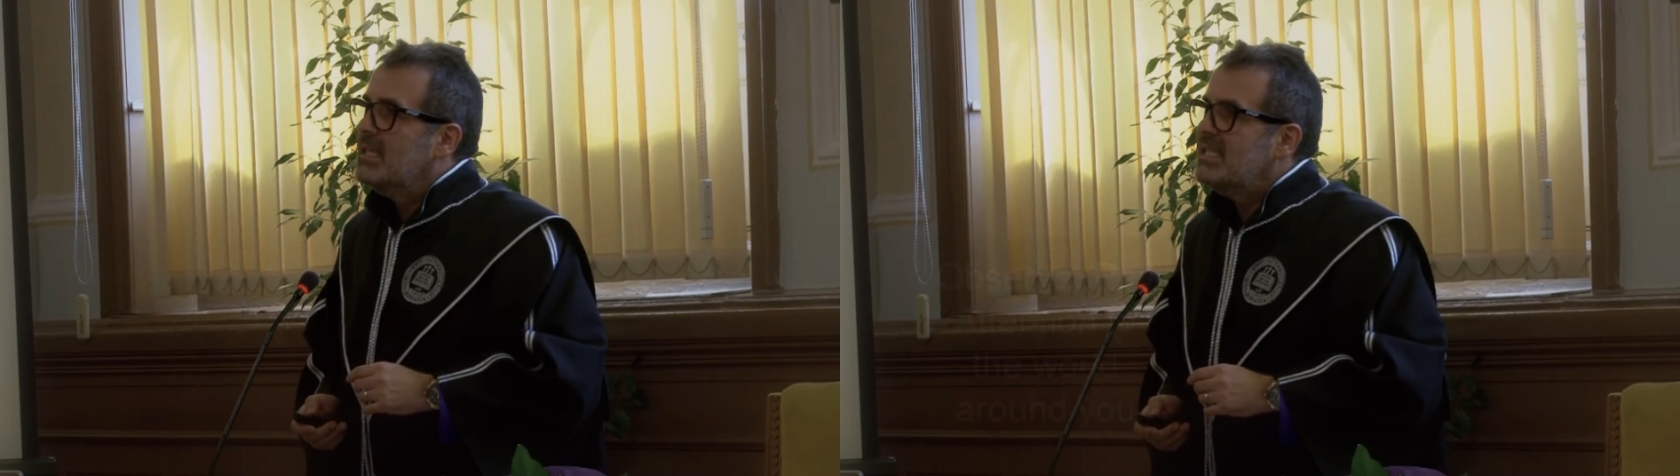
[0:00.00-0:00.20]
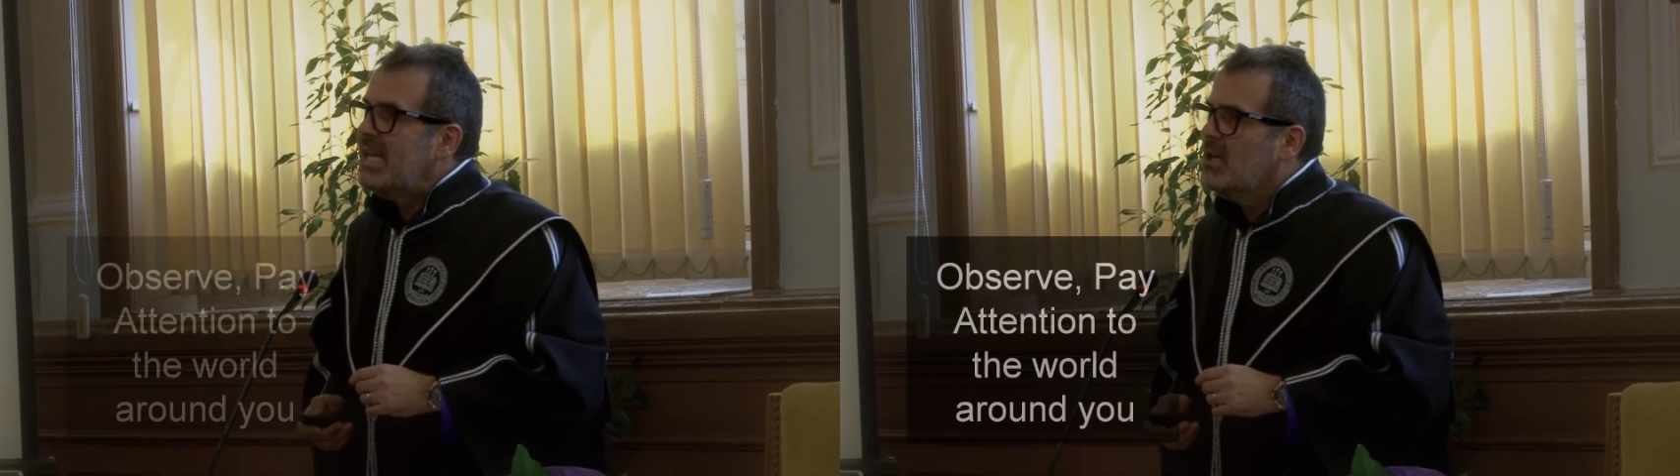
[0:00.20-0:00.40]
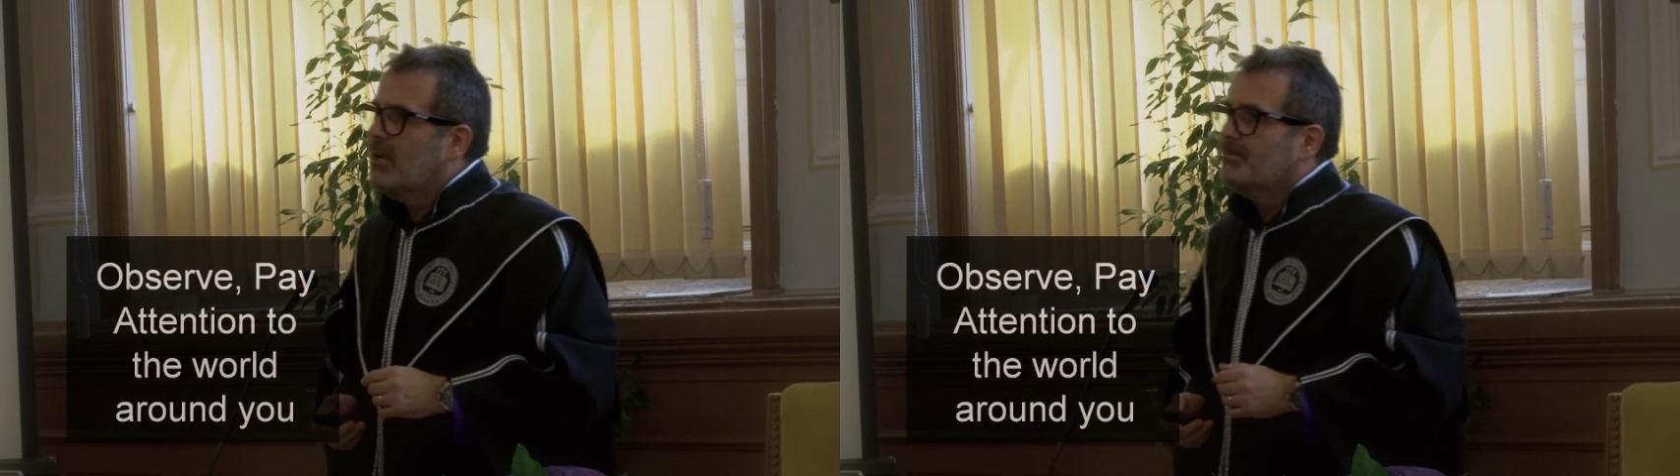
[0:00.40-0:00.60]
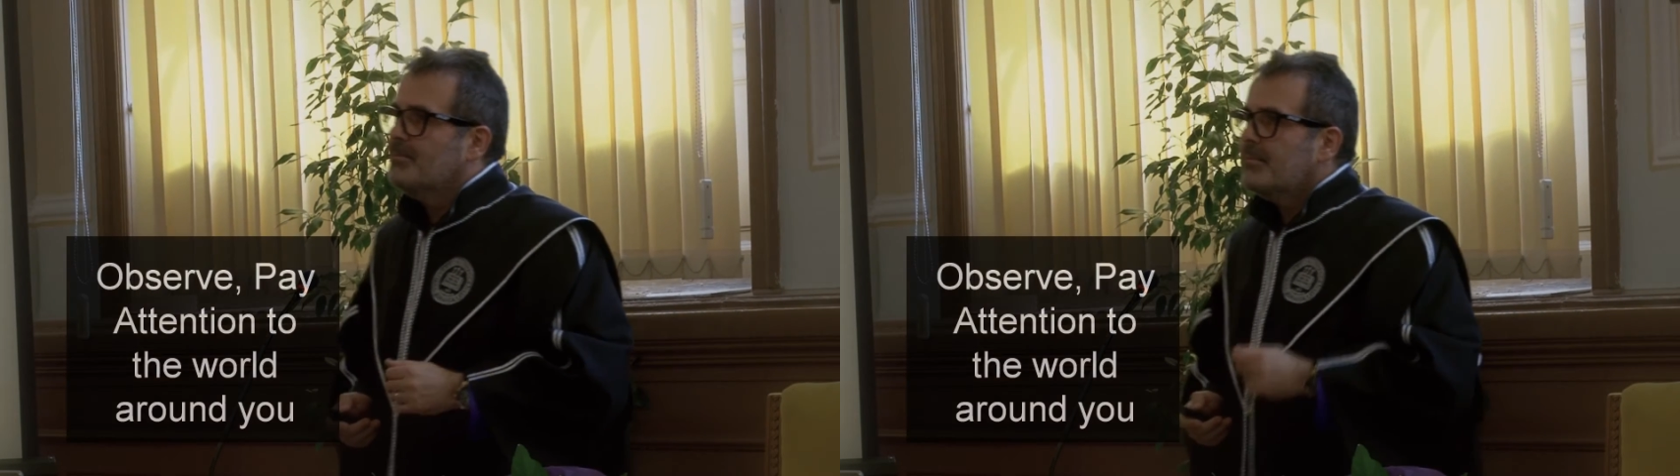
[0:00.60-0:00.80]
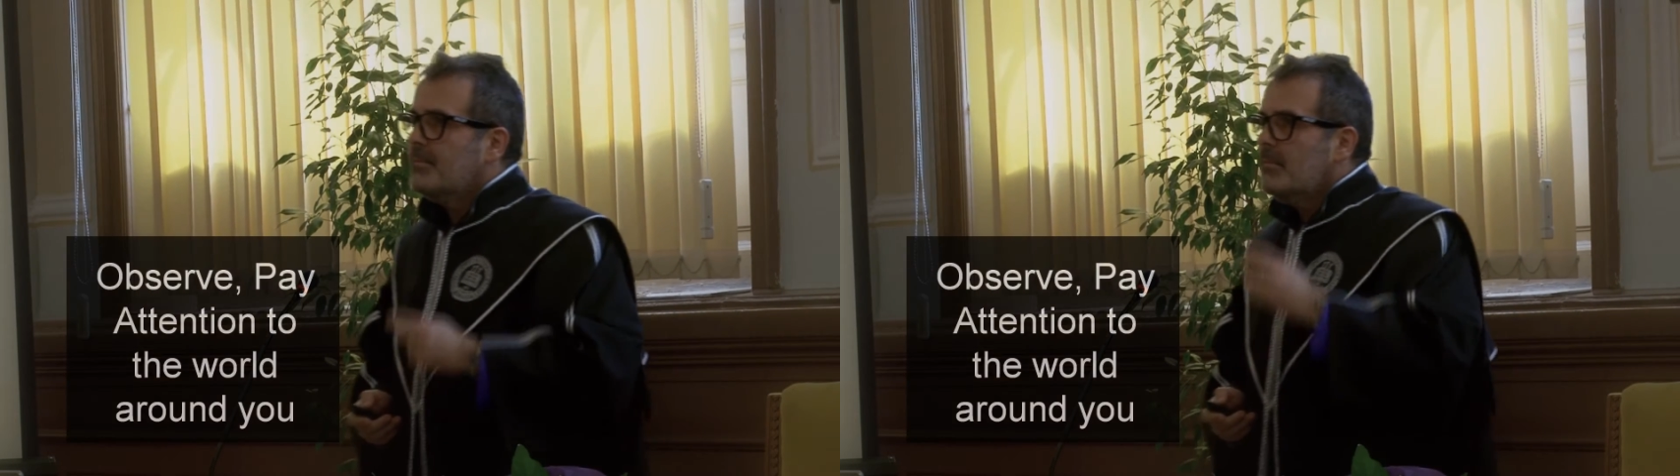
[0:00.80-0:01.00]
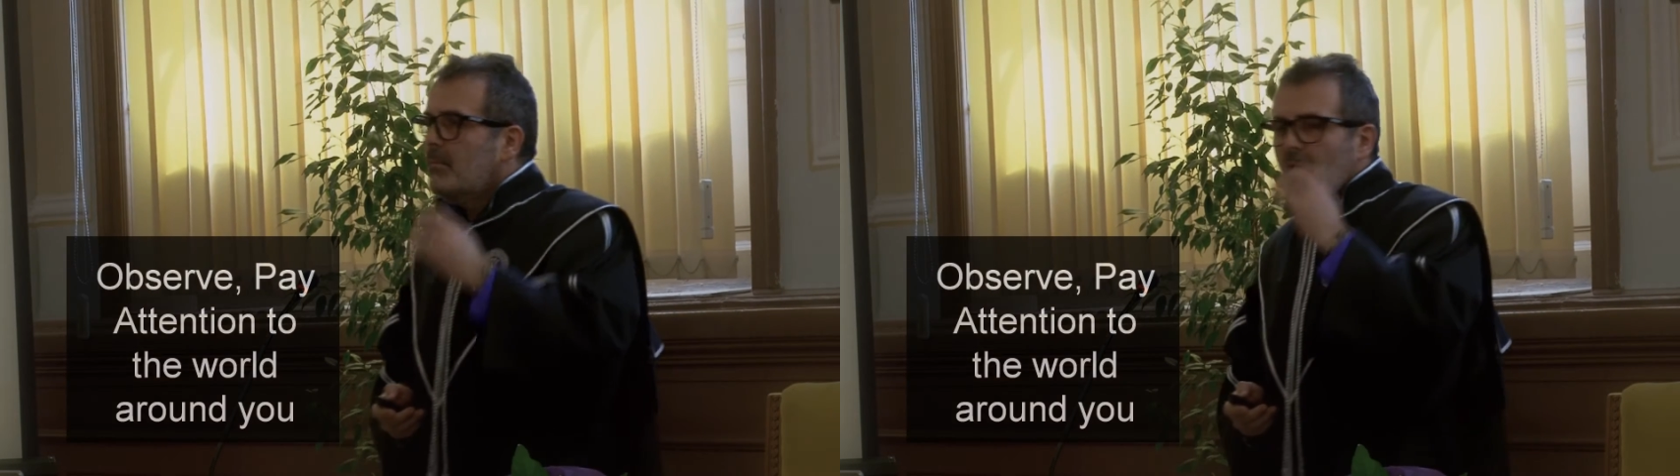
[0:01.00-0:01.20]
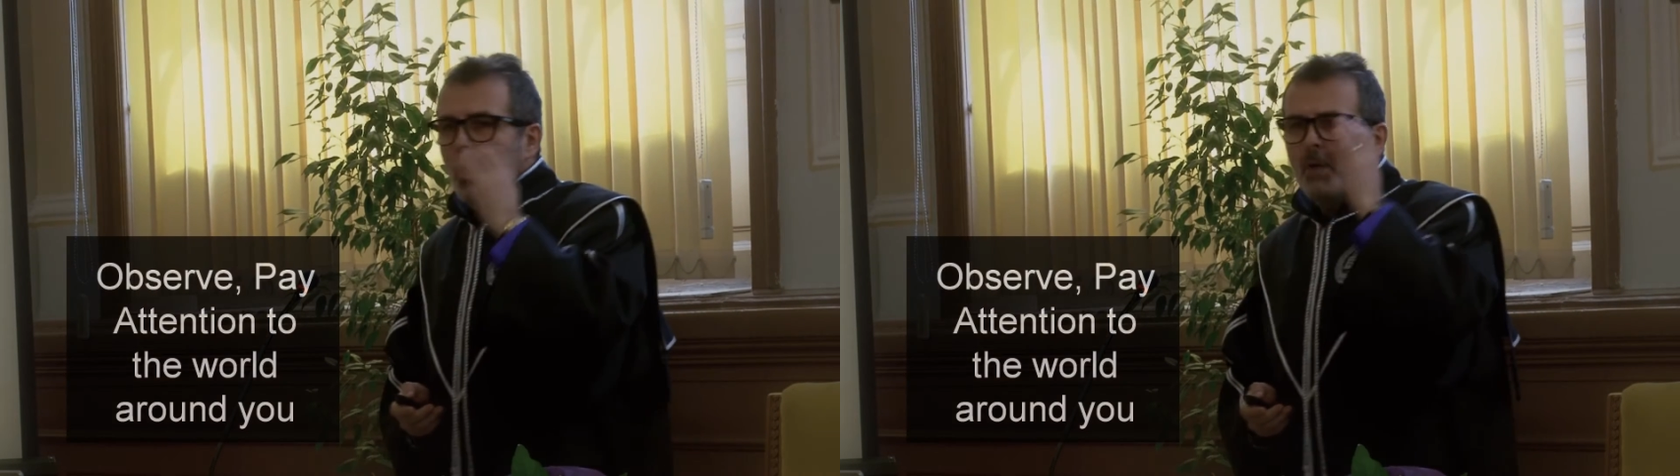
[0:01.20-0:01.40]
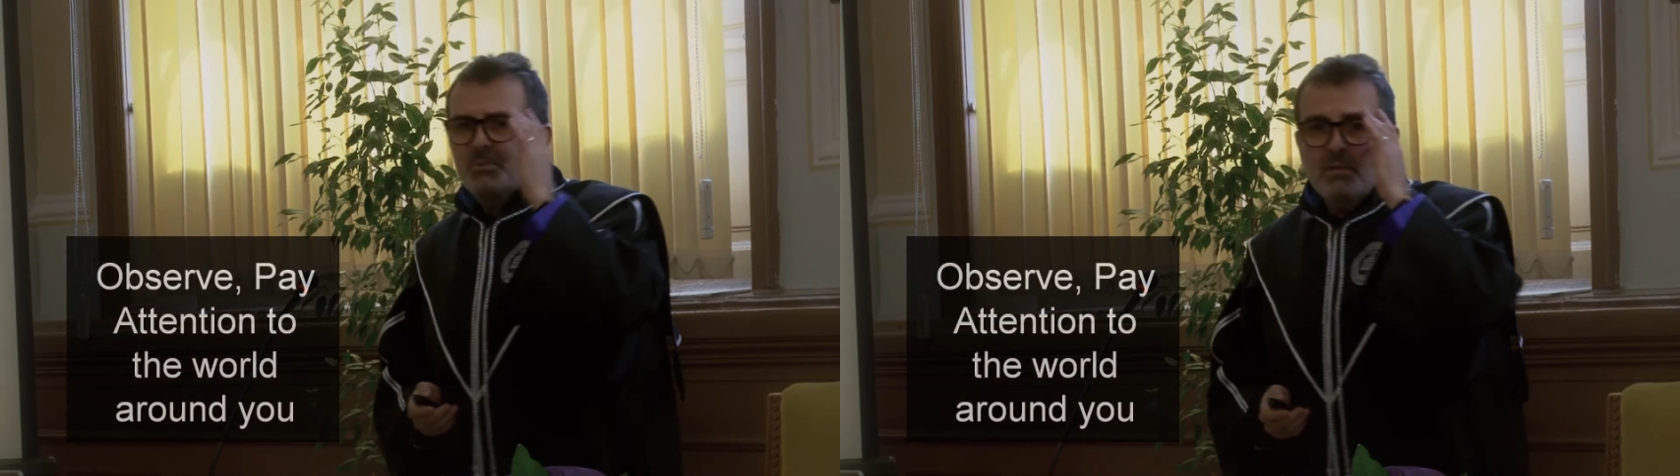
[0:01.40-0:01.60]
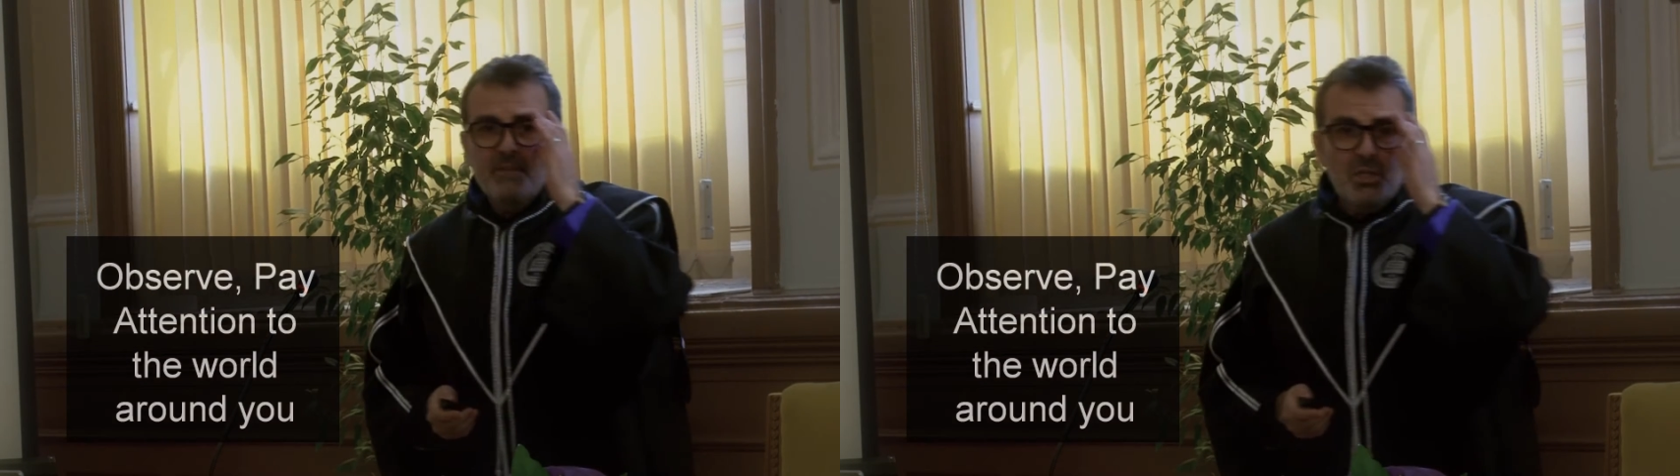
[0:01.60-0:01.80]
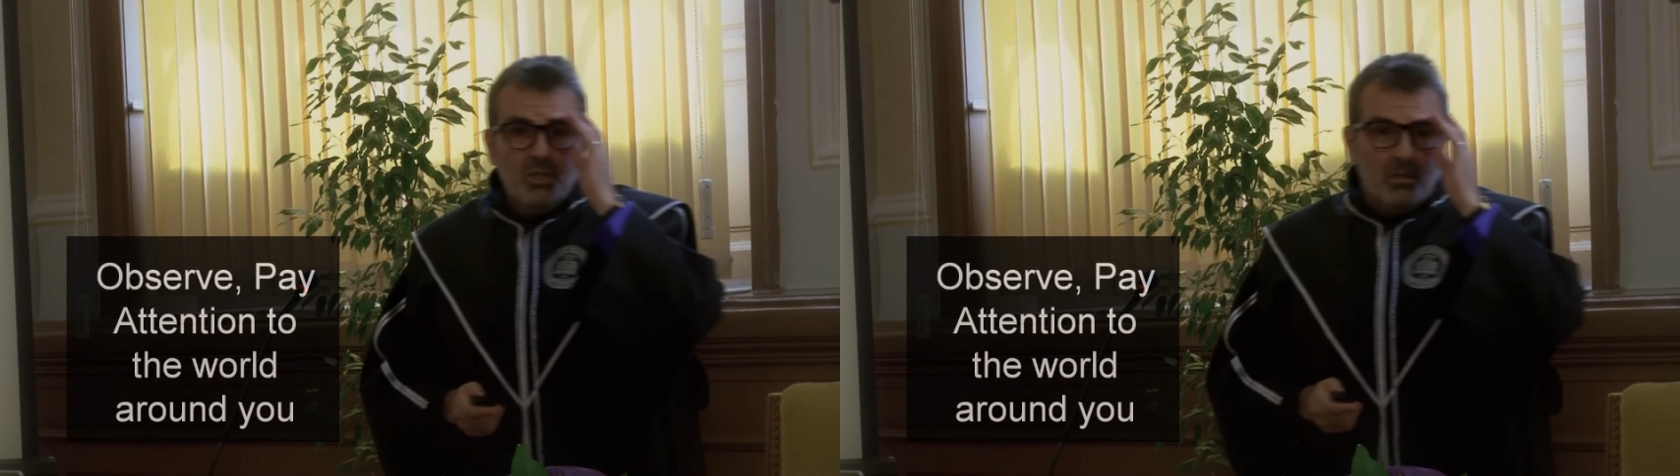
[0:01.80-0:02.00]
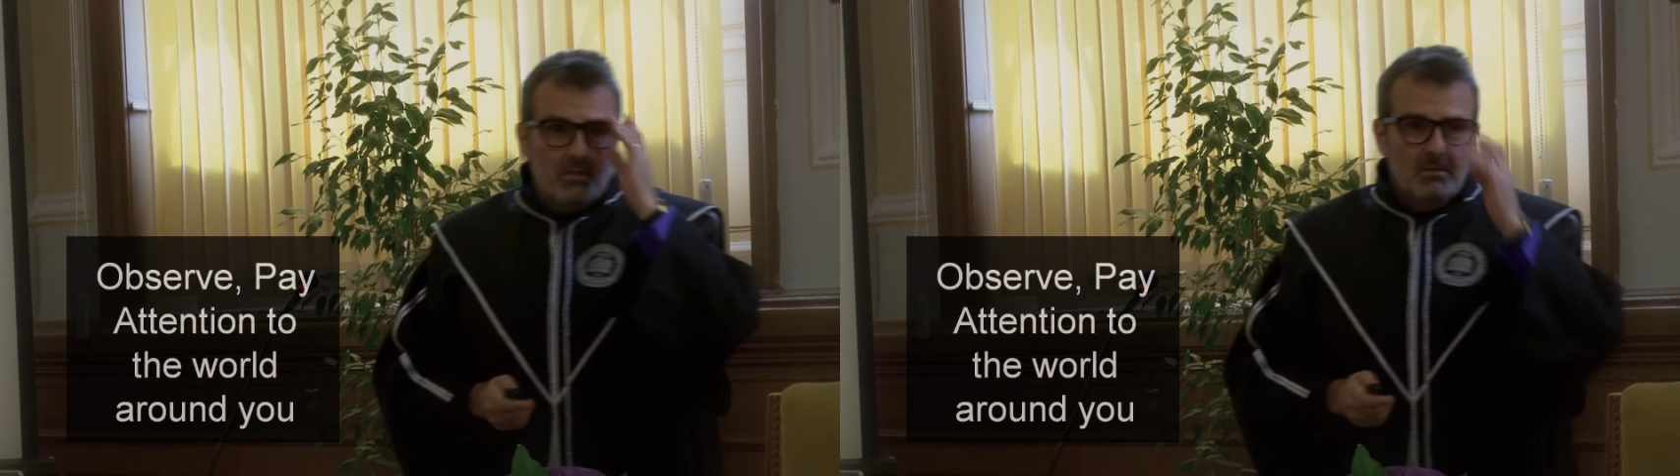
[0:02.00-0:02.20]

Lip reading: Second, observation.